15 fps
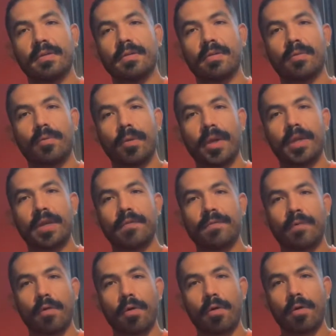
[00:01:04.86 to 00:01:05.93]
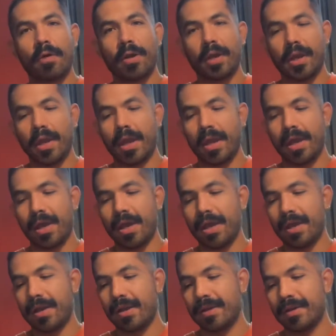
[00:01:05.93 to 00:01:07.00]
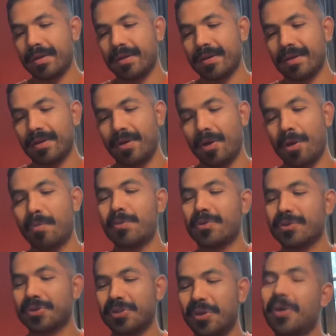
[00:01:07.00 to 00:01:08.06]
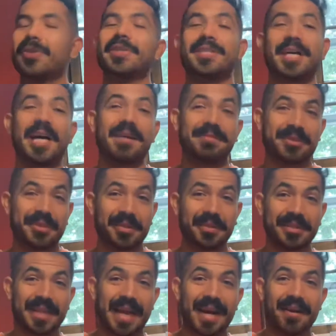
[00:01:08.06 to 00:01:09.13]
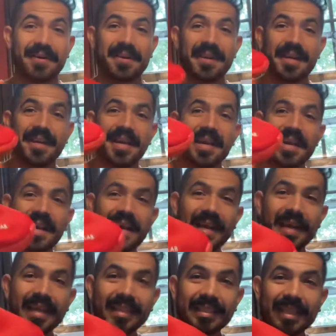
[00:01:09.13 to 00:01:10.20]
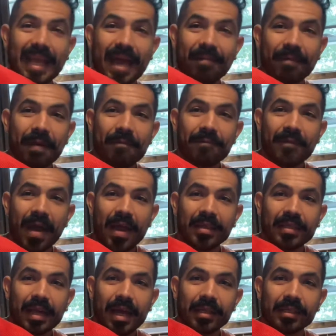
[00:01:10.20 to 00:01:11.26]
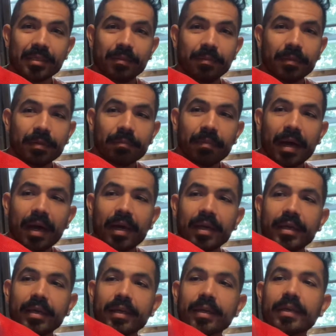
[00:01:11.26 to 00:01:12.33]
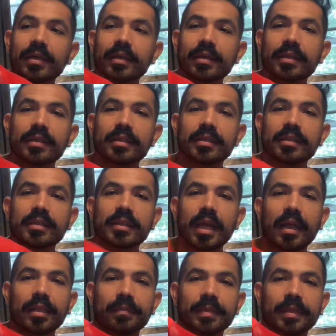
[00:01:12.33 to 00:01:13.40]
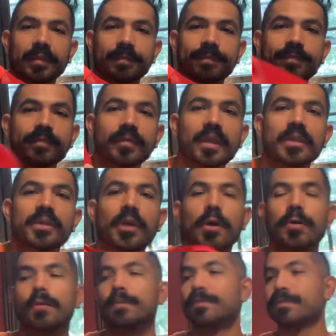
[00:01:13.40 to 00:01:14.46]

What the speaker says: waited for and almost all the time sold out S-Lab Phantasm by Salomon. So